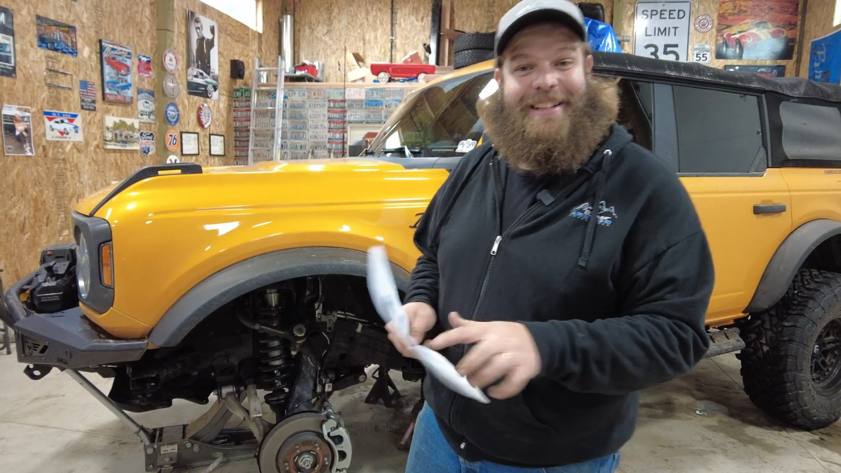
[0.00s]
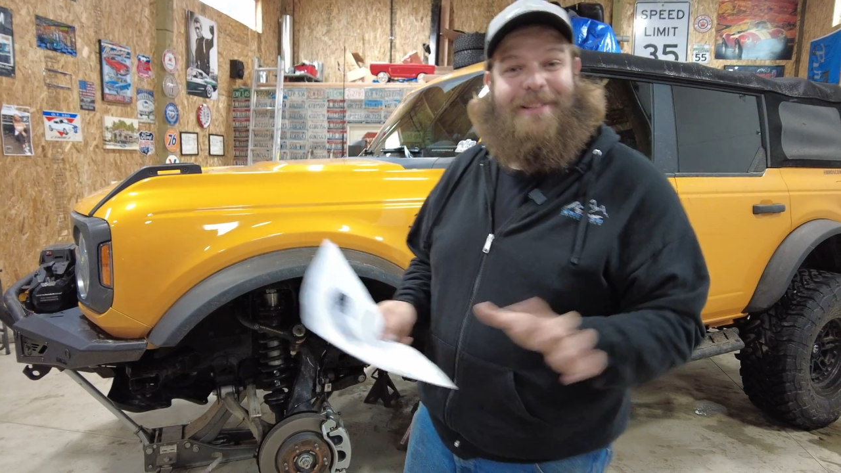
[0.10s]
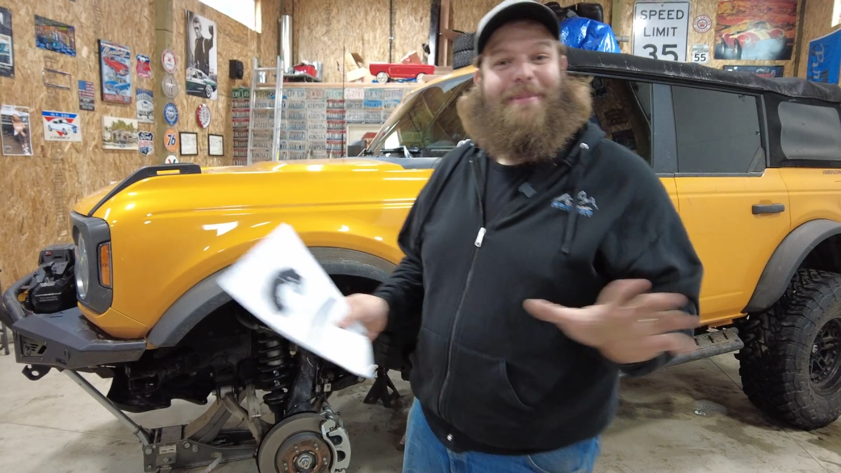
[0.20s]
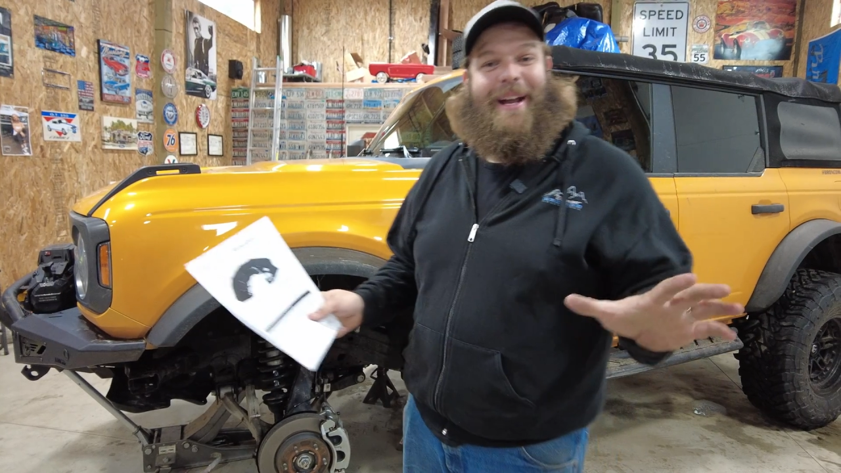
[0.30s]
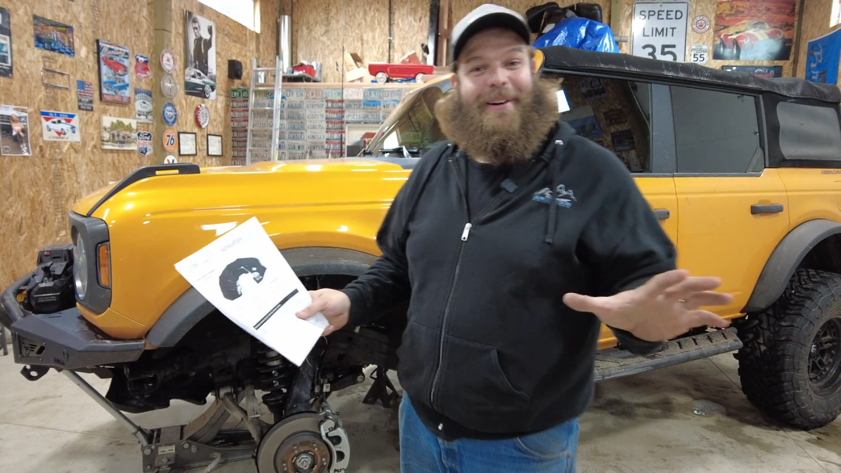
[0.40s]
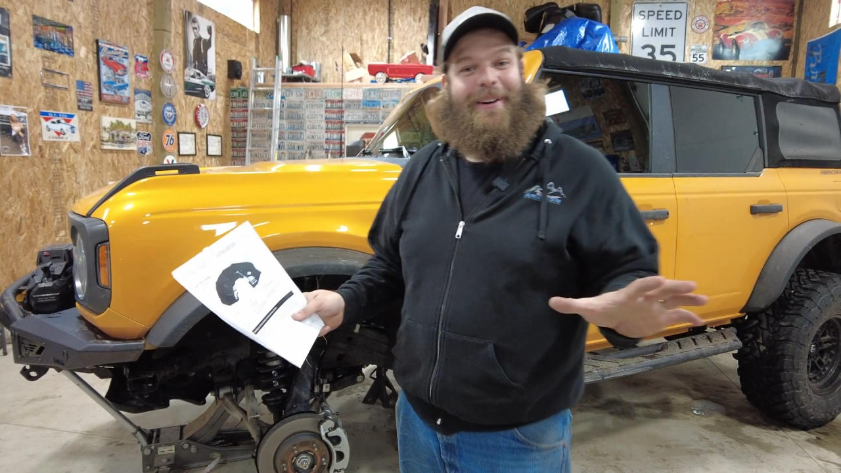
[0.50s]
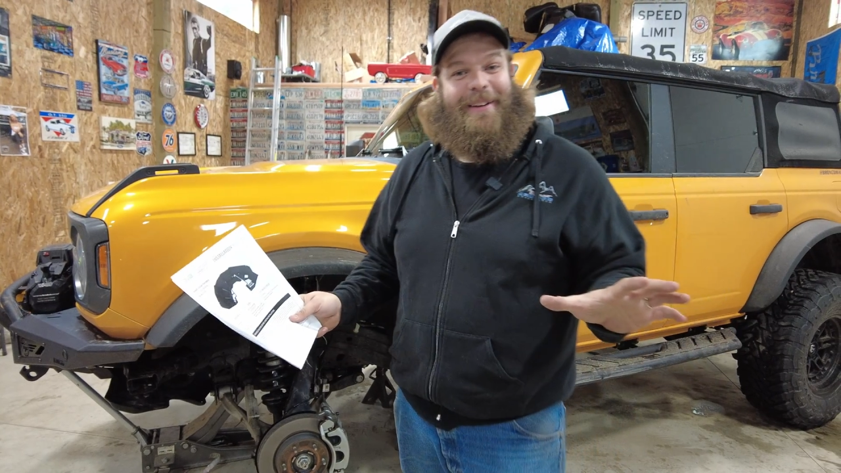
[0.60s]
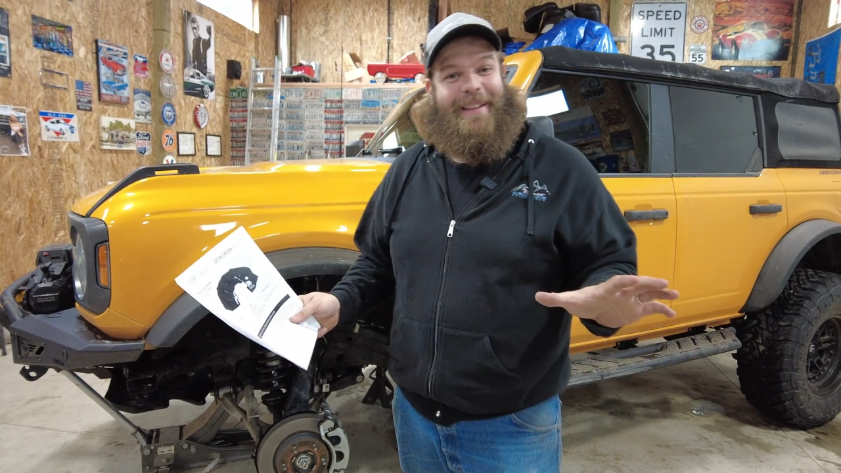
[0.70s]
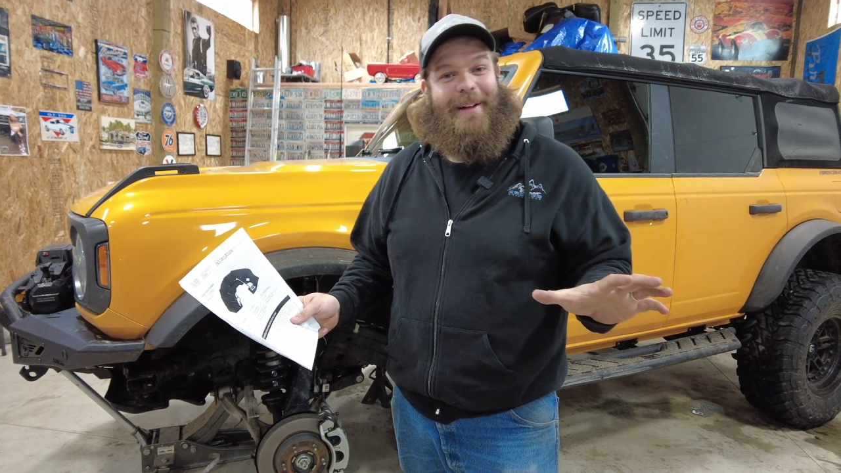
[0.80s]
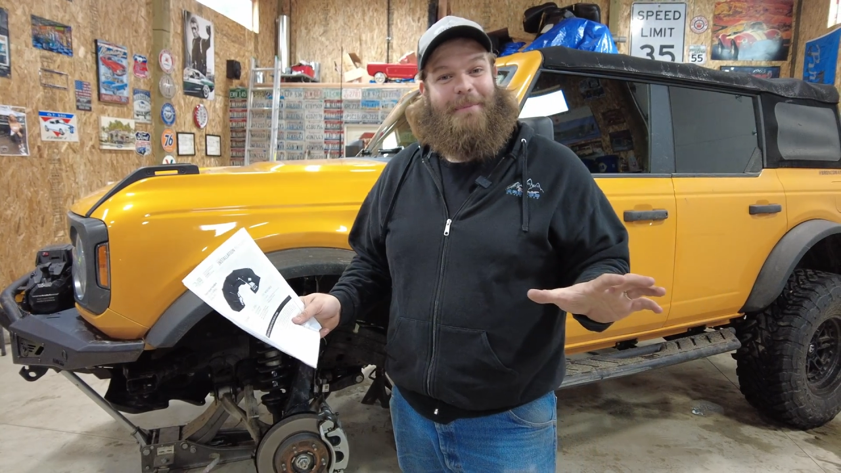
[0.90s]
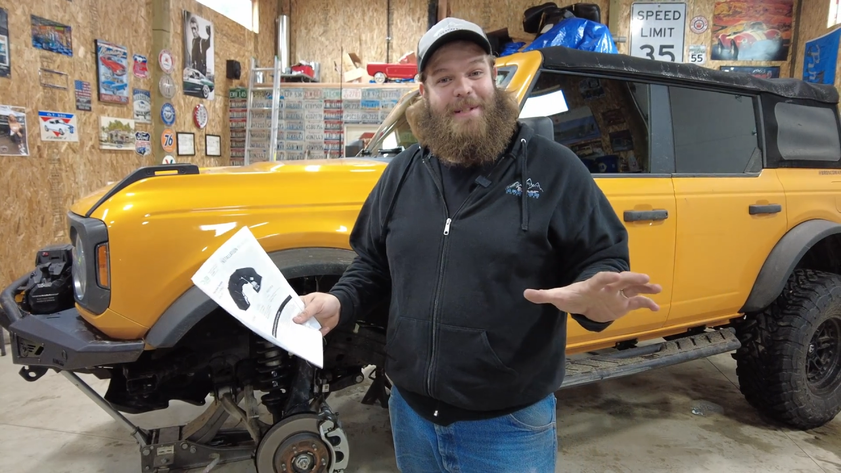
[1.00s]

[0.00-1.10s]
you may have heard of them.